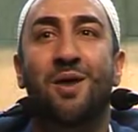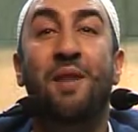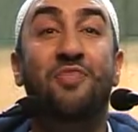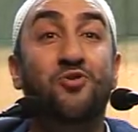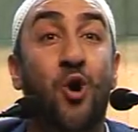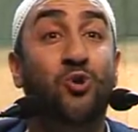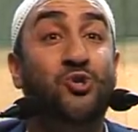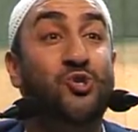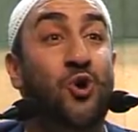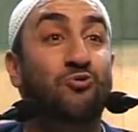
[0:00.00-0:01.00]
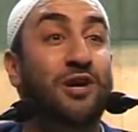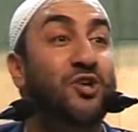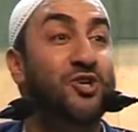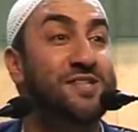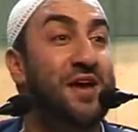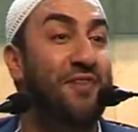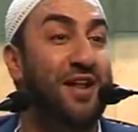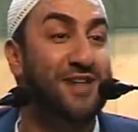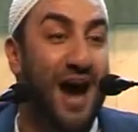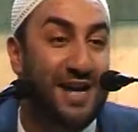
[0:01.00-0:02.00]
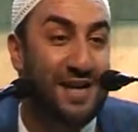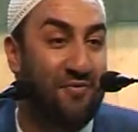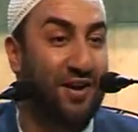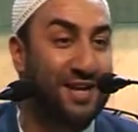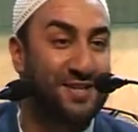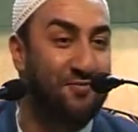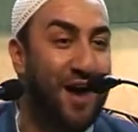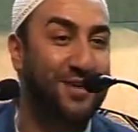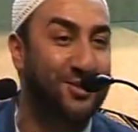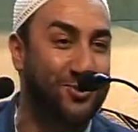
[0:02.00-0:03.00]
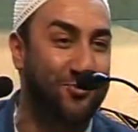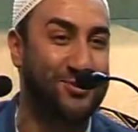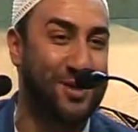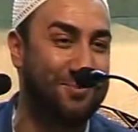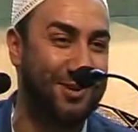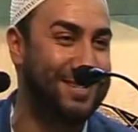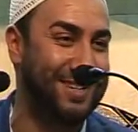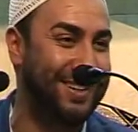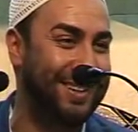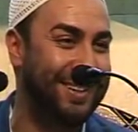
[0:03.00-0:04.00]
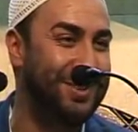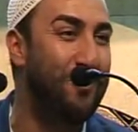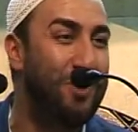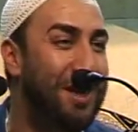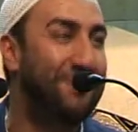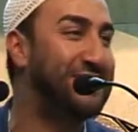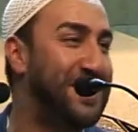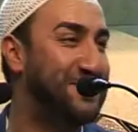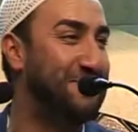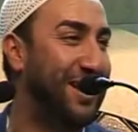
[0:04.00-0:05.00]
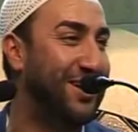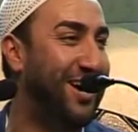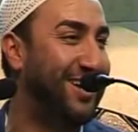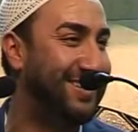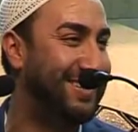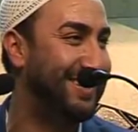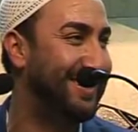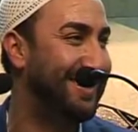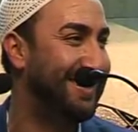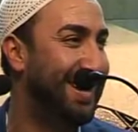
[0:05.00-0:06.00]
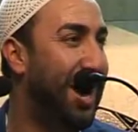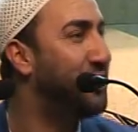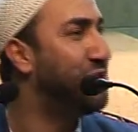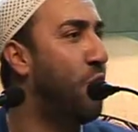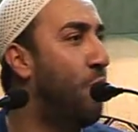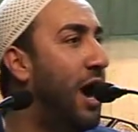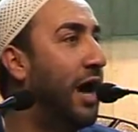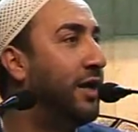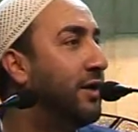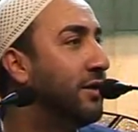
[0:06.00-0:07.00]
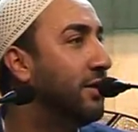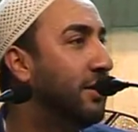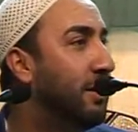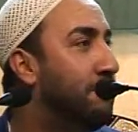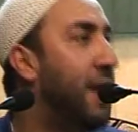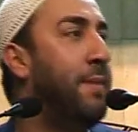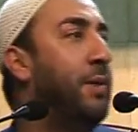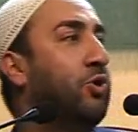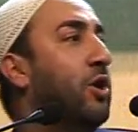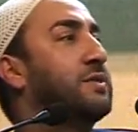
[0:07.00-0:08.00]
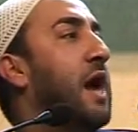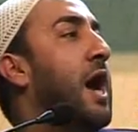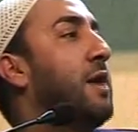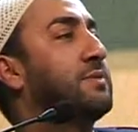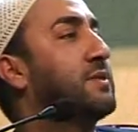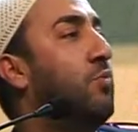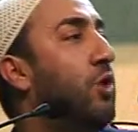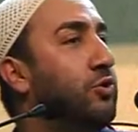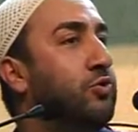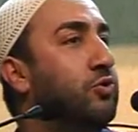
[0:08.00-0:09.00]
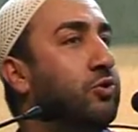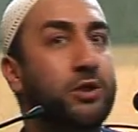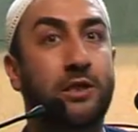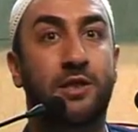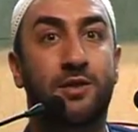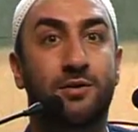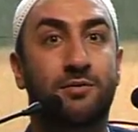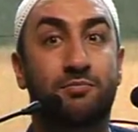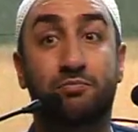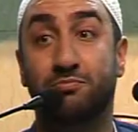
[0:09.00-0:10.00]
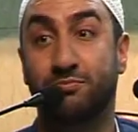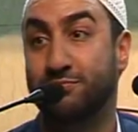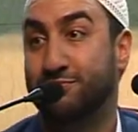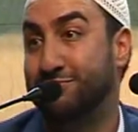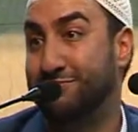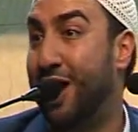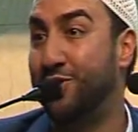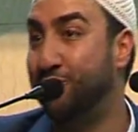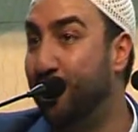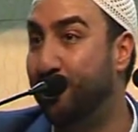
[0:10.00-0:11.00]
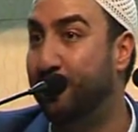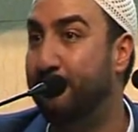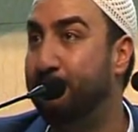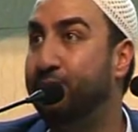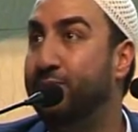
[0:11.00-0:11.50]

But the not so religious event, I never get invited to for some reason. No one ever sends me a card. I don't know why. Maybe because I am someone who, I don't know.